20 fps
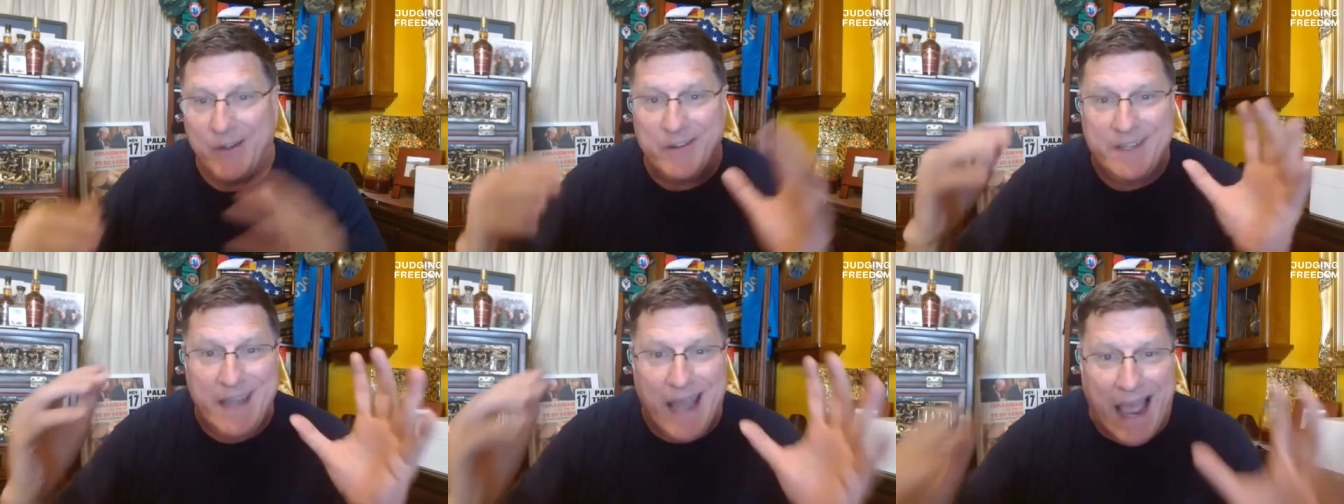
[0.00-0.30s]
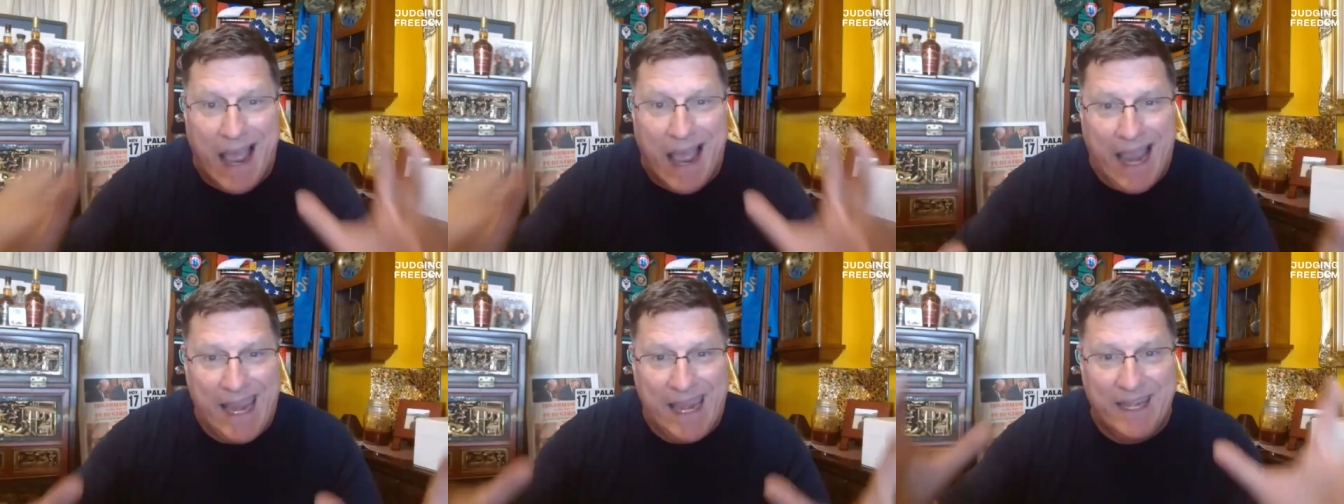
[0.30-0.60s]
They're
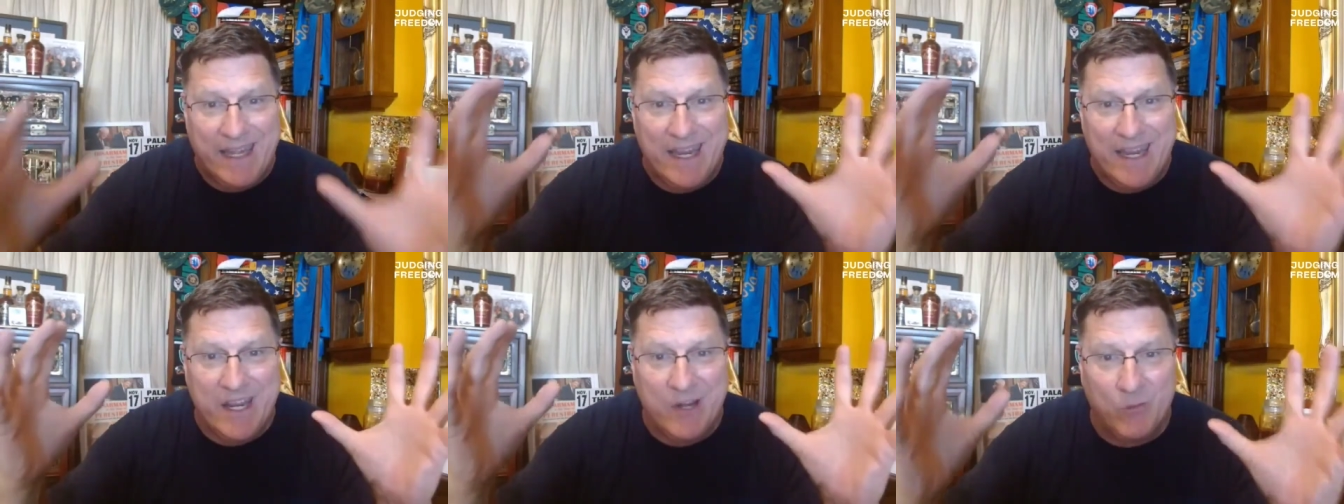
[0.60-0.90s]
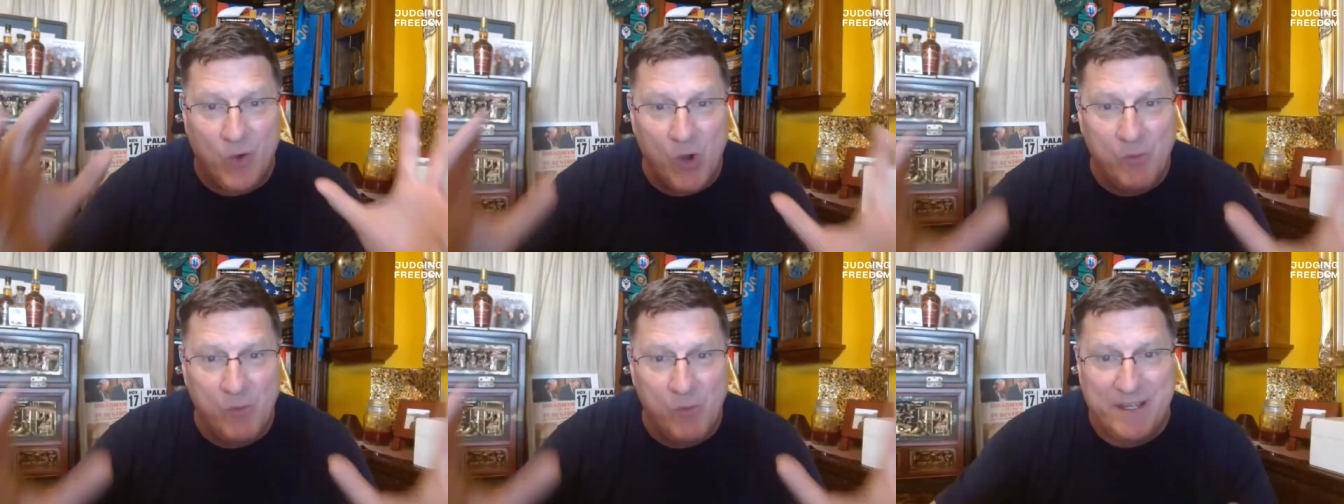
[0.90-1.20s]

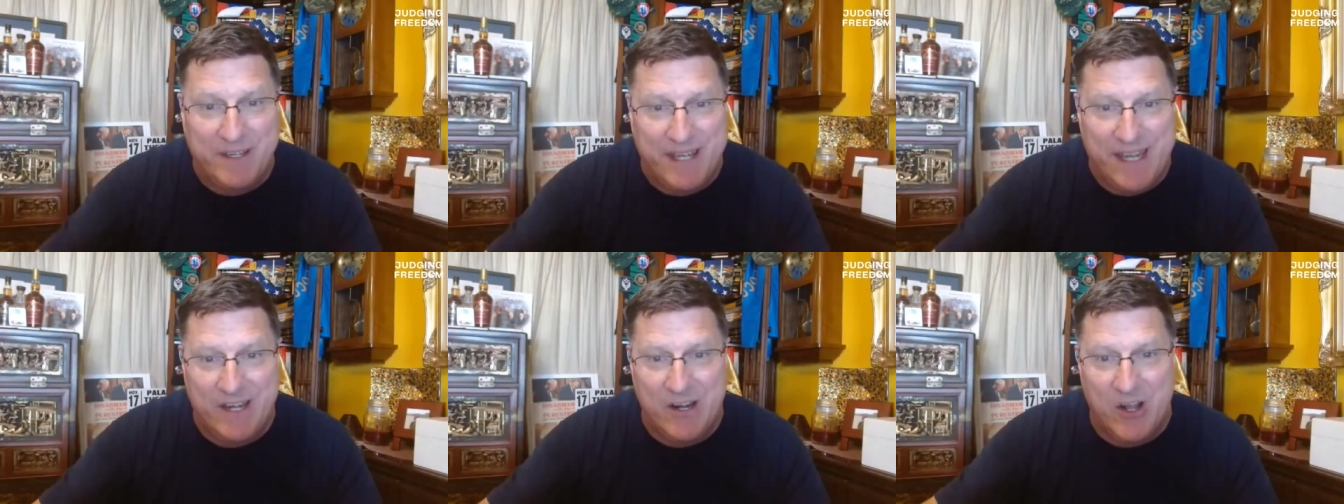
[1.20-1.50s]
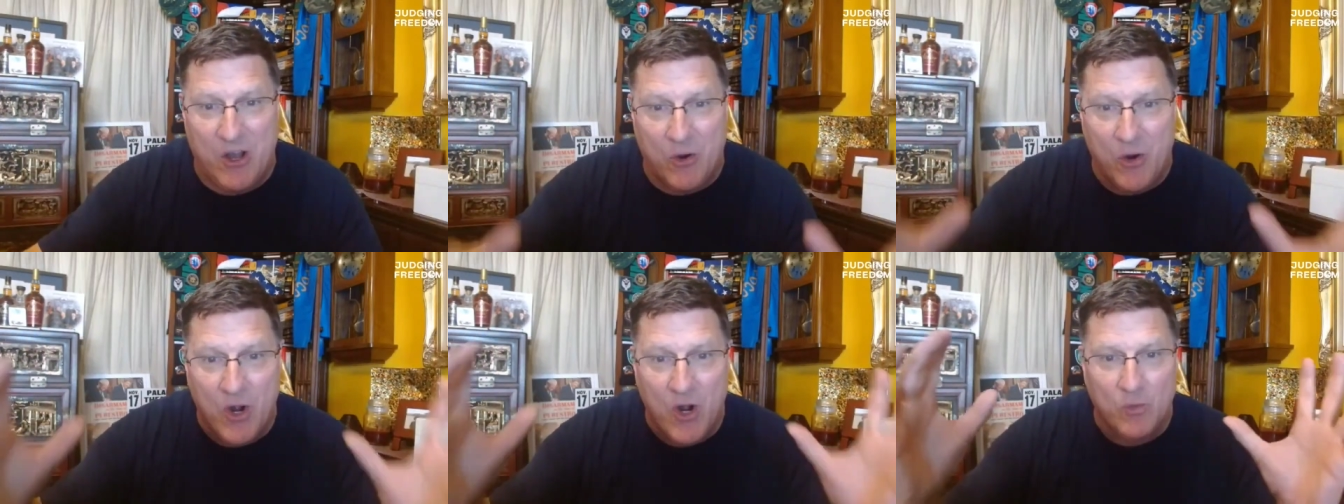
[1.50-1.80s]
dying in
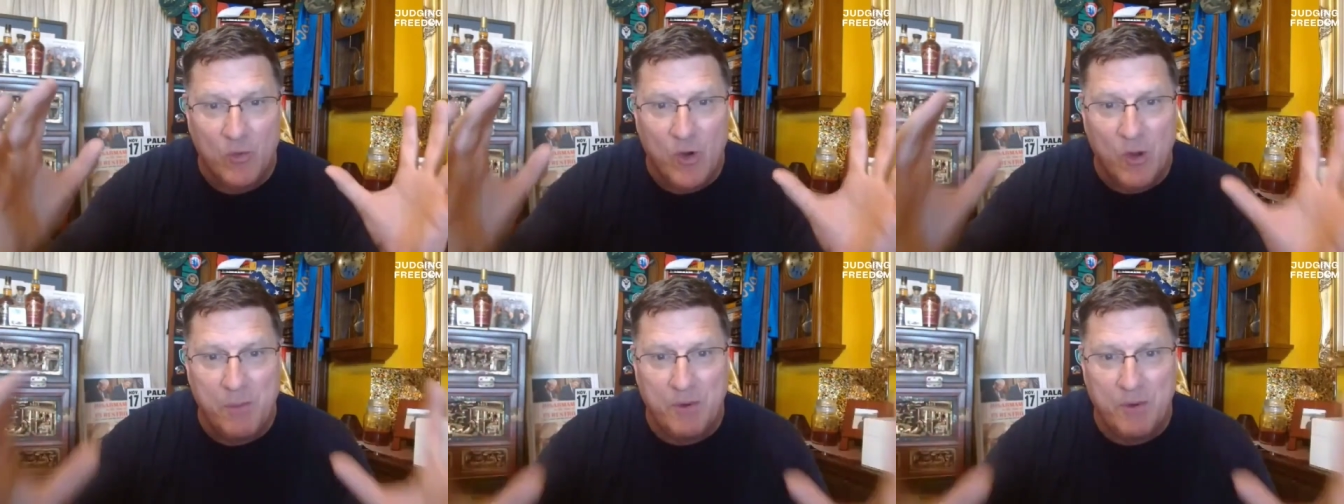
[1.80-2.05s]
Robotino.